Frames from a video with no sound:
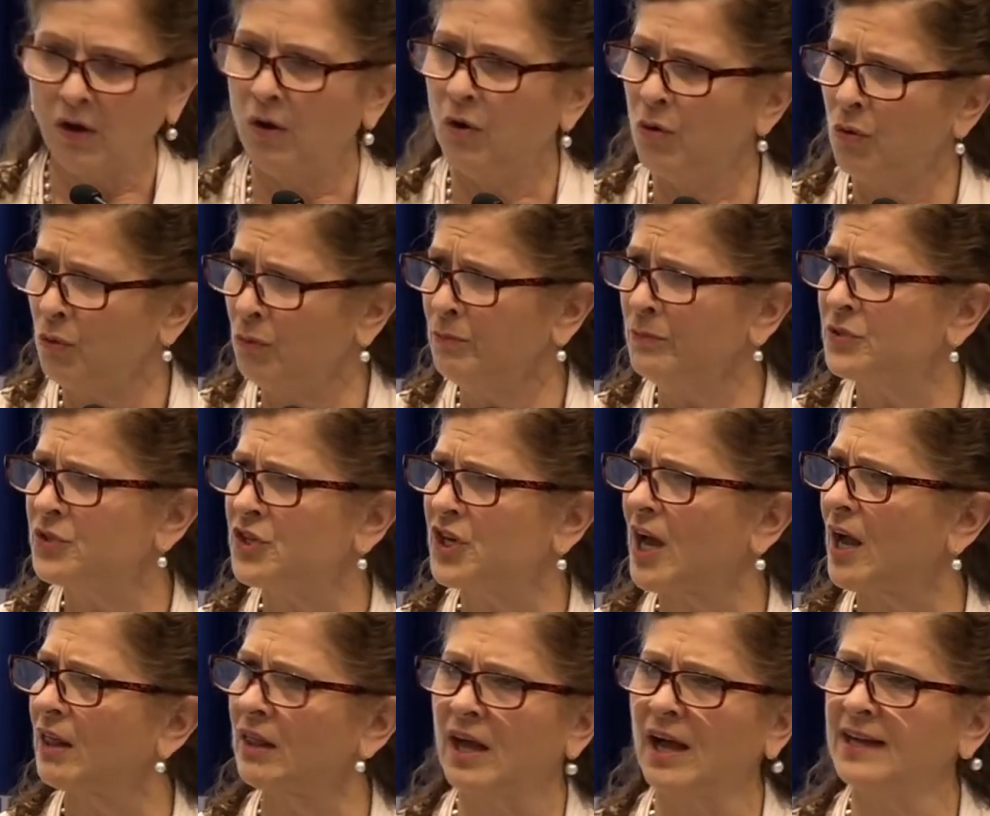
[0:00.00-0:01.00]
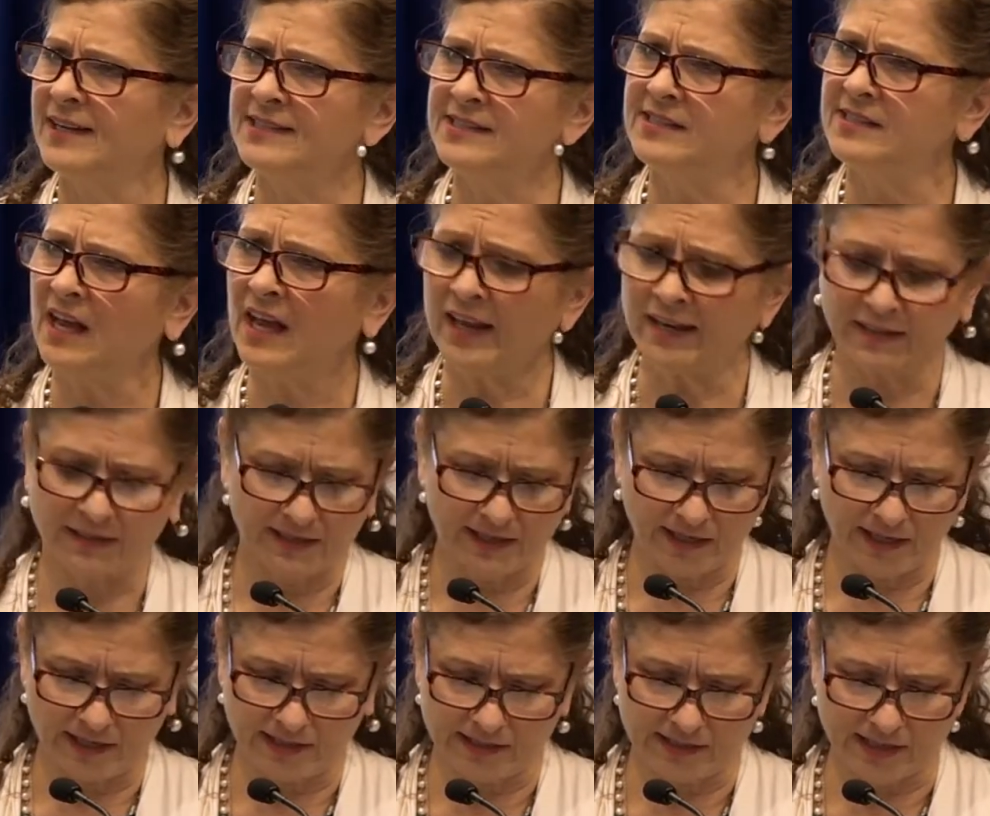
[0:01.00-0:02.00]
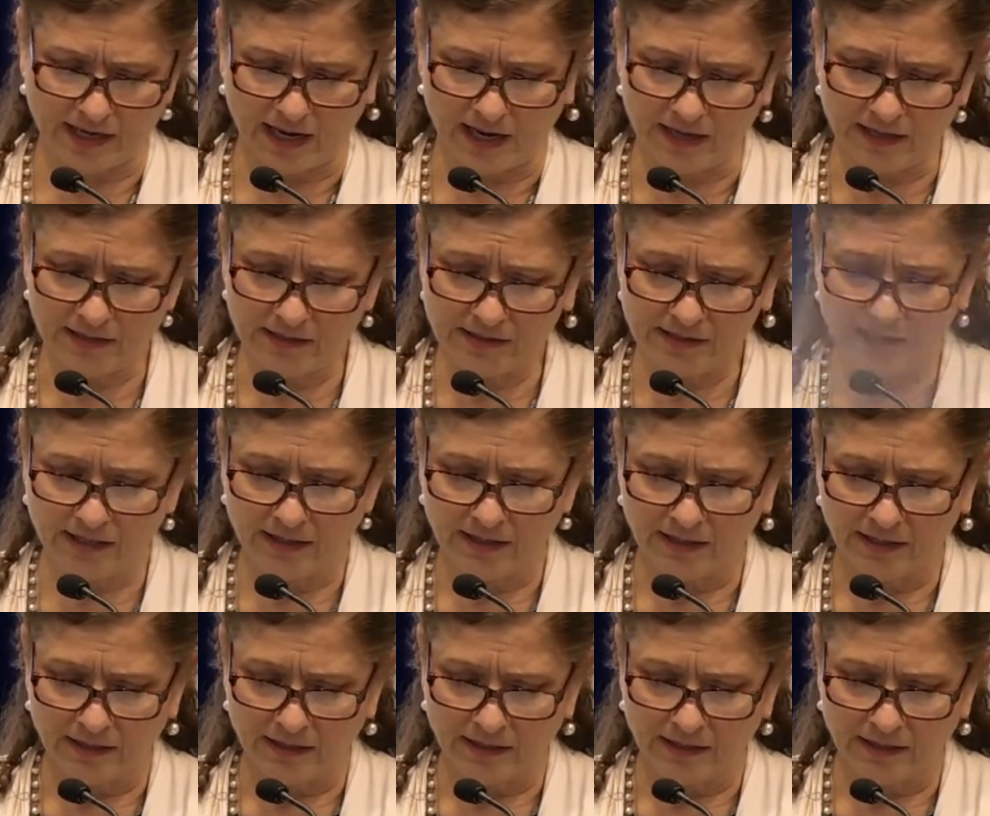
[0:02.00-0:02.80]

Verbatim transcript: Whom shall I send, he says.